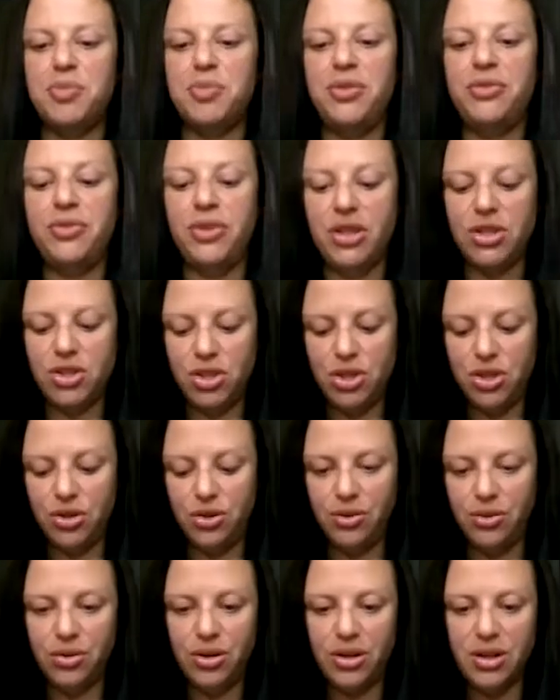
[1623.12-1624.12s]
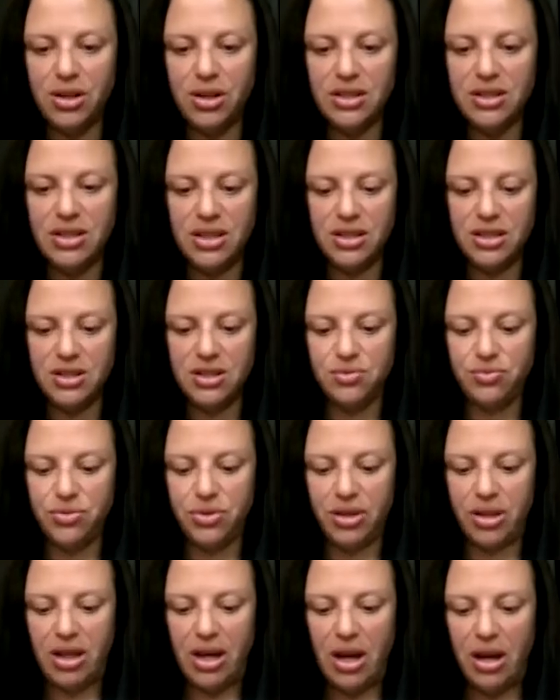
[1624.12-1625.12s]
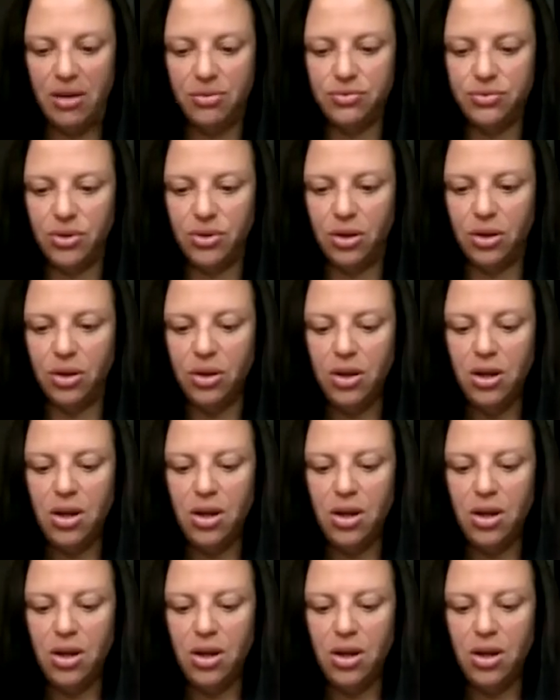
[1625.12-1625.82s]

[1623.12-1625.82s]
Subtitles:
briefly too, because this is really helpful.